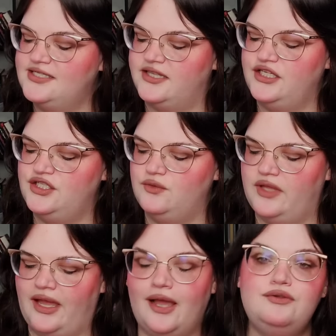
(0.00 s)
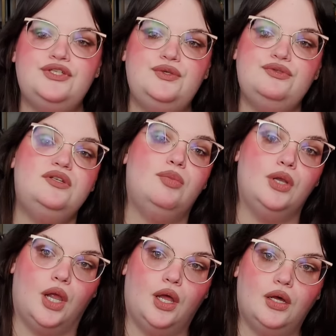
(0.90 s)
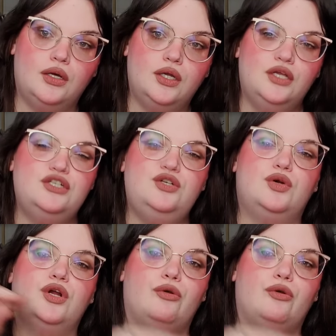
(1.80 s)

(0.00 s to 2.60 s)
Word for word: that's the thing too. The house used to belong to her